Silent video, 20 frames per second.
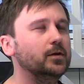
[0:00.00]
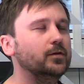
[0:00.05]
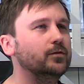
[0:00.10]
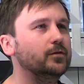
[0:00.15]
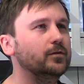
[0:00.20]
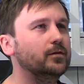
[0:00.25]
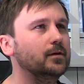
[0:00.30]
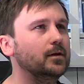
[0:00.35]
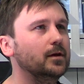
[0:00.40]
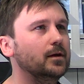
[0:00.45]

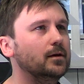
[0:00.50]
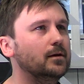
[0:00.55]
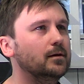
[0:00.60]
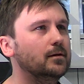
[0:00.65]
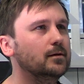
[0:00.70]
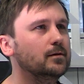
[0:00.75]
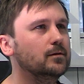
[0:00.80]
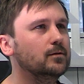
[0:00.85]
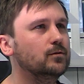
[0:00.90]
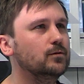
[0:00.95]
interesting
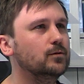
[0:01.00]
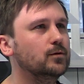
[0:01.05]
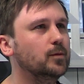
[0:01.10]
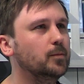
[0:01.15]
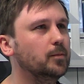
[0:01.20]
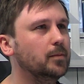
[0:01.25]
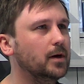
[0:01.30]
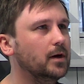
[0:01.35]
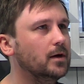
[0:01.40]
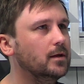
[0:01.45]
to
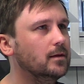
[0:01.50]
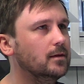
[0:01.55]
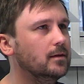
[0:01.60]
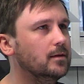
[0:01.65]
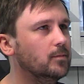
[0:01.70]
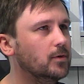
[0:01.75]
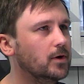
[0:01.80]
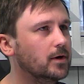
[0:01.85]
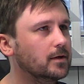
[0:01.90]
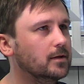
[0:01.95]
combine
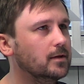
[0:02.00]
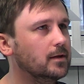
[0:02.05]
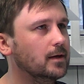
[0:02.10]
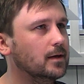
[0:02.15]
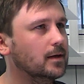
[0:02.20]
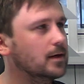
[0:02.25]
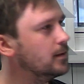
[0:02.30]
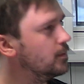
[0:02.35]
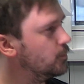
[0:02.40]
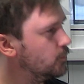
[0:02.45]
the
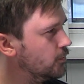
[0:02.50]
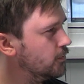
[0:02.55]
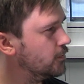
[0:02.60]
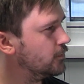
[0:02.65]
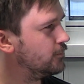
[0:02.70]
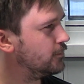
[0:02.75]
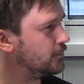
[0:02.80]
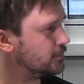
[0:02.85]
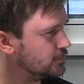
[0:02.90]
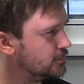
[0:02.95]
marketing and the
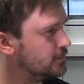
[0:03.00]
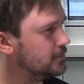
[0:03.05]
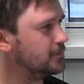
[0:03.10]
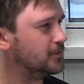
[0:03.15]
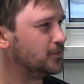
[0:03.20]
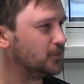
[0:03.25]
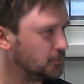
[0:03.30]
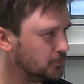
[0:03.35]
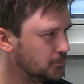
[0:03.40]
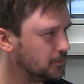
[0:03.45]
product function.
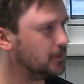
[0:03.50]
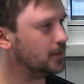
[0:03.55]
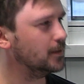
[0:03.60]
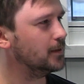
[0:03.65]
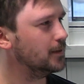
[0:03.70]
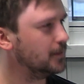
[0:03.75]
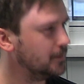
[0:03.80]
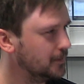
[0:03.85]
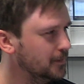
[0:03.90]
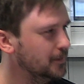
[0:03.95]
So
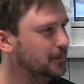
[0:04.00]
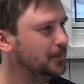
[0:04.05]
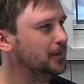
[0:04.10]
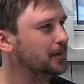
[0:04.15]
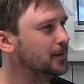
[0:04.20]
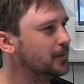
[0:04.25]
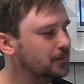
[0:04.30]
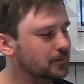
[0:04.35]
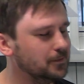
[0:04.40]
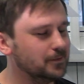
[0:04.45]

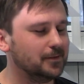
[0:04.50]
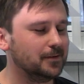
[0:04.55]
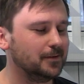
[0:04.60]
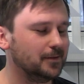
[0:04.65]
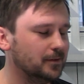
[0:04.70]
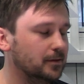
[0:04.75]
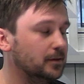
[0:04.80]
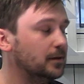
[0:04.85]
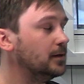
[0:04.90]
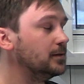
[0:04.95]

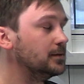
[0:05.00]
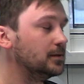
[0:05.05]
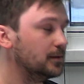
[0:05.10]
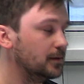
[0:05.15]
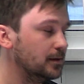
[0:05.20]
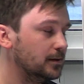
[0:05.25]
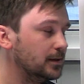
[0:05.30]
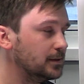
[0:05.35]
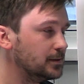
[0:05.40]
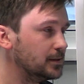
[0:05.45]
as
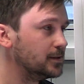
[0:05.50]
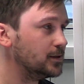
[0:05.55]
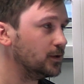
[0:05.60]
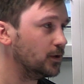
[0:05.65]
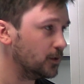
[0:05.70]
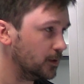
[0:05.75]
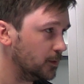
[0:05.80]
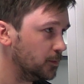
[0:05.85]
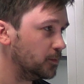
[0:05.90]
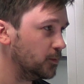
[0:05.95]
a
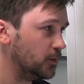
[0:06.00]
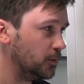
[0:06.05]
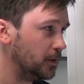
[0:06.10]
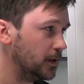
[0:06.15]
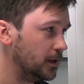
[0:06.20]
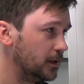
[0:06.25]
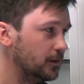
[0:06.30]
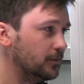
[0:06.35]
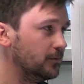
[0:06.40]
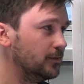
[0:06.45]
startup
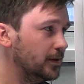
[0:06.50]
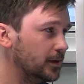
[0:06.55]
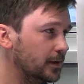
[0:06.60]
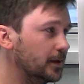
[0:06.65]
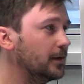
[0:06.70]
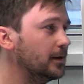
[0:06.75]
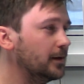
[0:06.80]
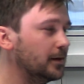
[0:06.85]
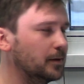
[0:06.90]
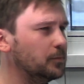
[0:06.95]
mobile, we are
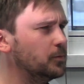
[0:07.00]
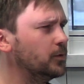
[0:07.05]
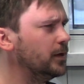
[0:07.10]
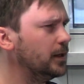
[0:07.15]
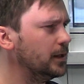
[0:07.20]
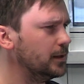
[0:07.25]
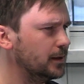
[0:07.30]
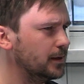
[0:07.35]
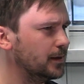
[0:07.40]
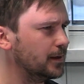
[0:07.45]
kind of like, I'm
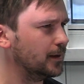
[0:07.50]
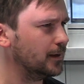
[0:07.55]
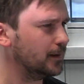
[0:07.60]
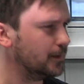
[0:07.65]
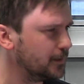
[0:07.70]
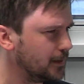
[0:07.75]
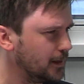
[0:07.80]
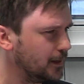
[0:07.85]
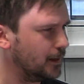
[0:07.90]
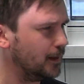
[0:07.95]
really thinking,
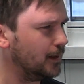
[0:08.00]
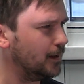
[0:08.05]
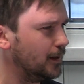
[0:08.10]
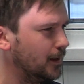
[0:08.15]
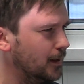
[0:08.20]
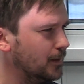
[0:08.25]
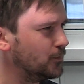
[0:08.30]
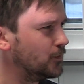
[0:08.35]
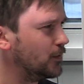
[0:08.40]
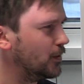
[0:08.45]
okay,
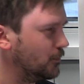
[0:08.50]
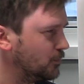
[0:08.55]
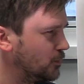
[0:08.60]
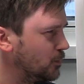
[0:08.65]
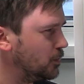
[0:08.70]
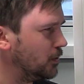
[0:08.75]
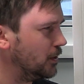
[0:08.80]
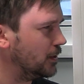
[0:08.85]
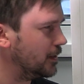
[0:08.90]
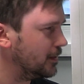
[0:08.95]
how to
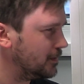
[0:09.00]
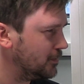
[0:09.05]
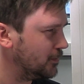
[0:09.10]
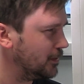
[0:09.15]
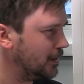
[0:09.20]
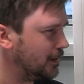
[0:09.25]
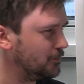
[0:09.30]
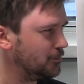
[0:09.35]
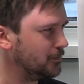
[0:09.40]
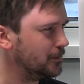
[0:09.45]
build that
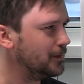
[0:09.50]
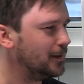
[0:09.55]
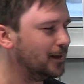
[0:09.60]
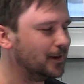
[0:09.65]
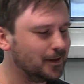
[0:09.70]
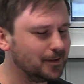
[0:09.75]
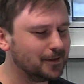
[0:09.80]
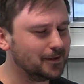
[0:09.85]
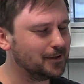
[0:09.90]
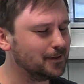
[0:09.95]
together.
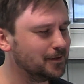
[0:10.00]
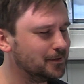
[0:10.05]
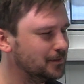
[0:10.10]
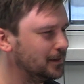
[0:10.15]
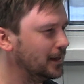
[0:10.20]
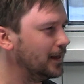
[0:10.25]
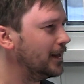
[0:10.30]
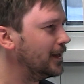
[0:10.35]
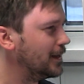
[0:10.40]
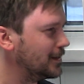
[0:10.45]
And I think
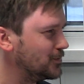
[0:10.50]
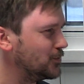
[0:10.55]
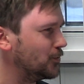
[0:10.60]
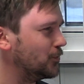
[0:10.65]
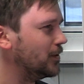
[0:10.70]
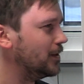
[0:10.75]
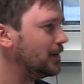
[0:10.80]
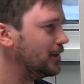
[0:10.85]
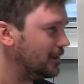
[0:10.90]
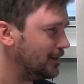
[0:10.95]
telling a
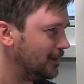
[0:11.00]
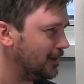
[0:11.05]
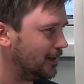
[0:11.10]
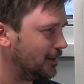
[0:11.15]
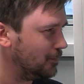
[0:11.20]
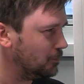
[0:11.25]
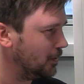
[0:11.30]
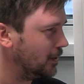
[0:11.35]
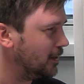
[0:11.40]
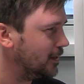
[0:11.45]
story
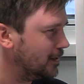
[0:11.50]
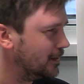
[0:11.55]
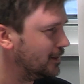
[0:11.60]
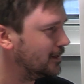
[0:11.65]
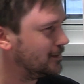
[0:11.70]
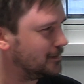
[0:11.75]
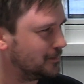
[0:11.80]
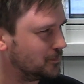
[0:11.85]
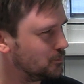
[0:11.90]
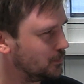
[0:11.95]
and building
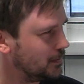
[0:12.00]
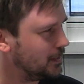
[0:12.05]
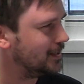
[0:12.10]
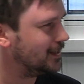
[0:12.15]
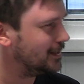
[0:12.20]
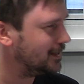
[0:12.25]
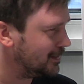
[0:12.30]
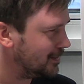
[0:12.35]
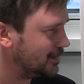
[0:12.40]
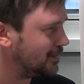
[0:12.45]
it is
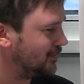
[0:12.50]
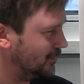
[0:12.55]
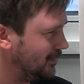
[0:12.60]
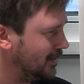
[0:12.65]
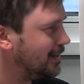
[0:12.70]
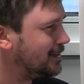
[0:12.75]
really connected.